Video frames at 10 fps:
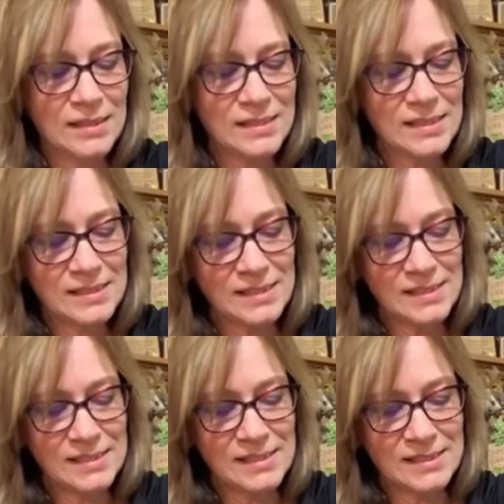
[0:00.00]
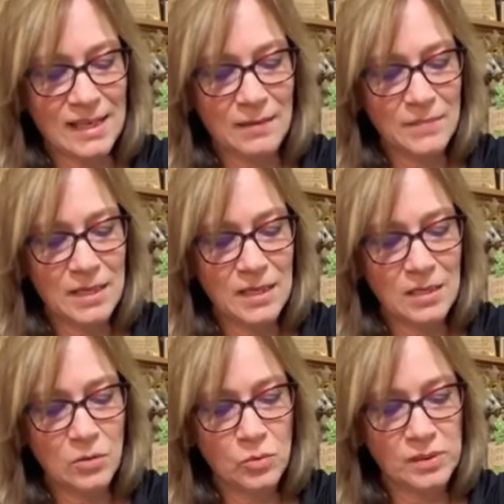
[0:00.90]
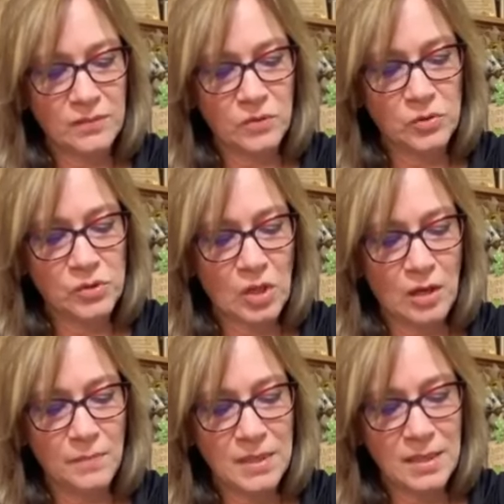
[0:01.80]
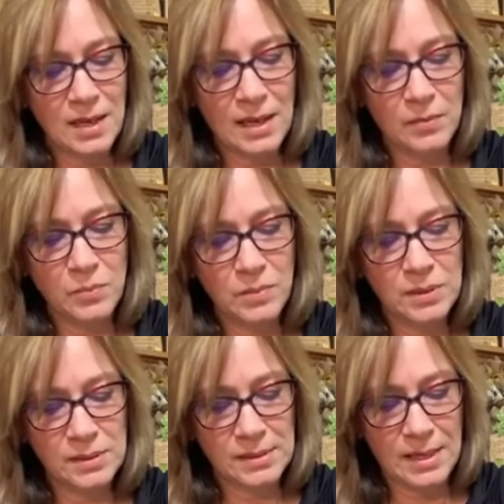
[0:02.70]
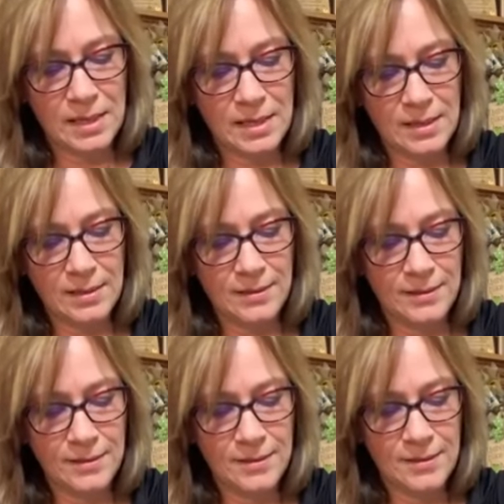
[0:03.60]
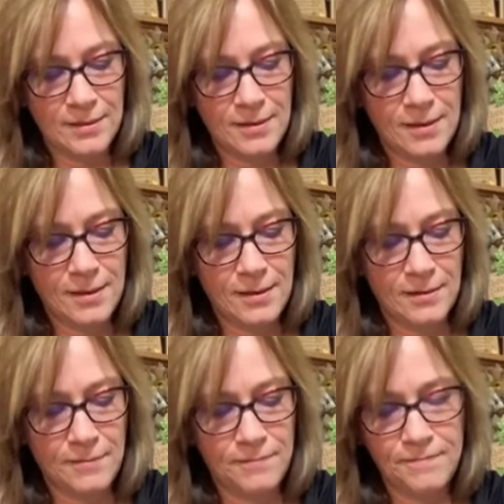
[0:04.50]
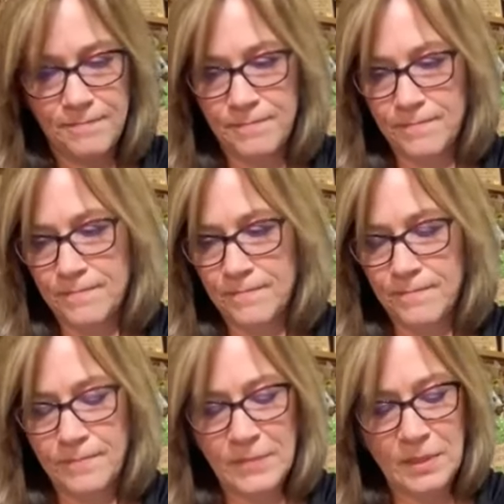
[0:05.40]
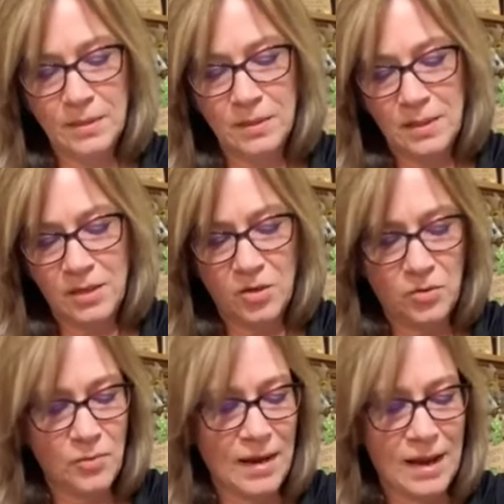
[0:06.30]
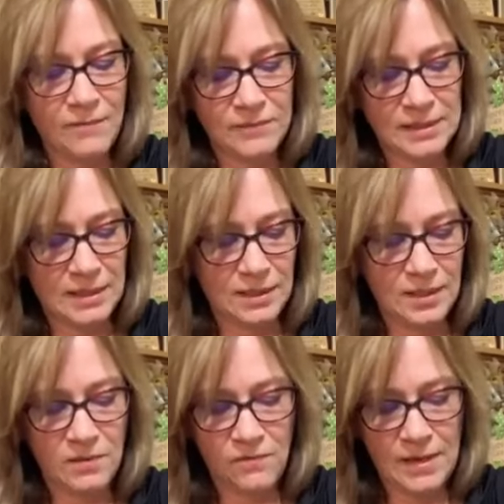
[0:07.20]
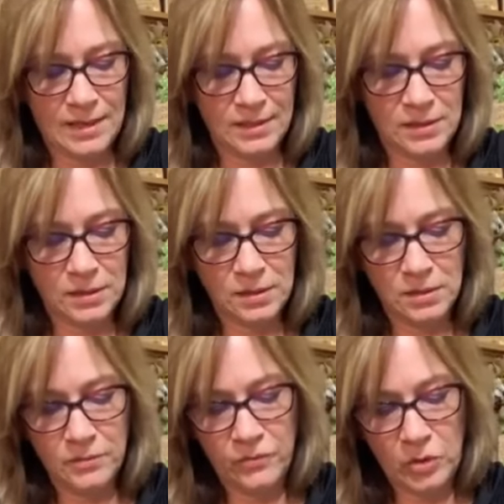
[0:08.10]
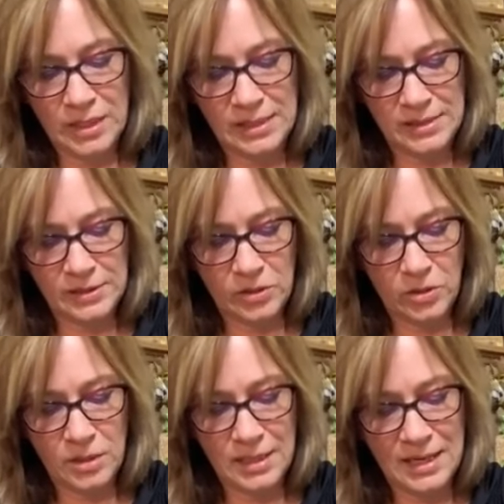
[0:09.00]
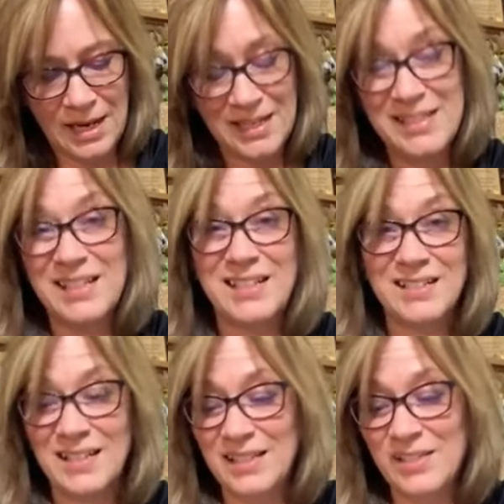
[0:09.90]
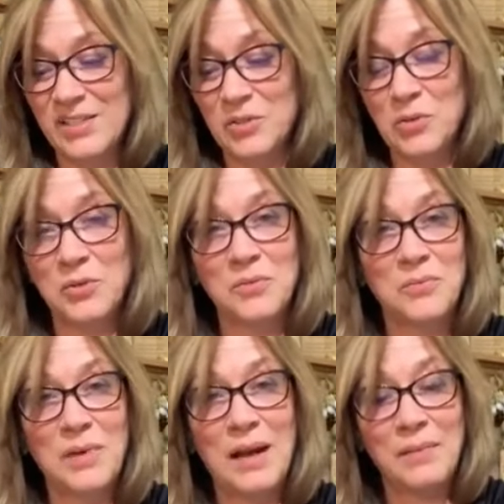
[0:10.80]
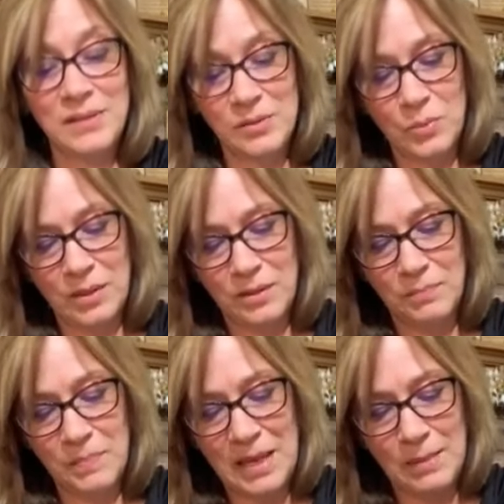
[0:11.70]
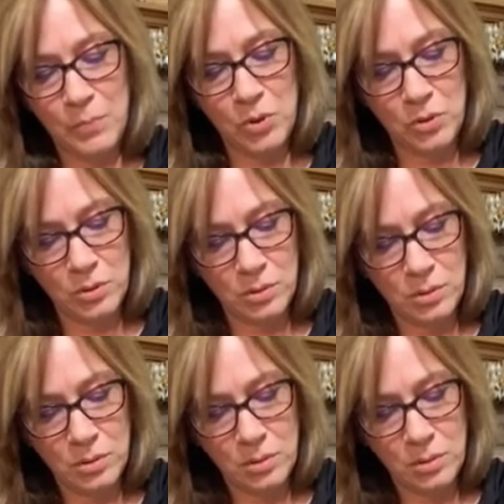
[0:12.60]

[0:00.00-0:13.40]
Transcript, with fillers: This is the same that I used. If you saw me, I was on um, a crafting event for Easter, and I did Easter rabbits with paper.